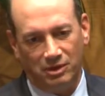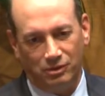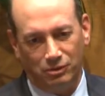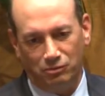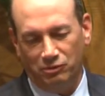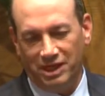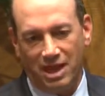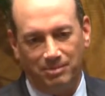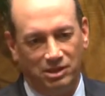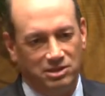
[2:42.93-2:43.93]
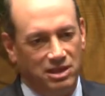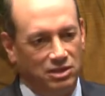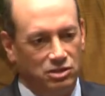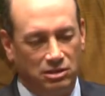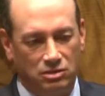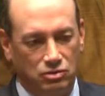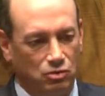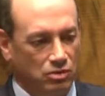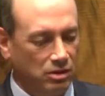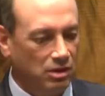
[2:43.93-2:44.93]
whether recapitalizations
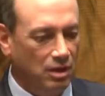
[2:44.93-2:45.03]
or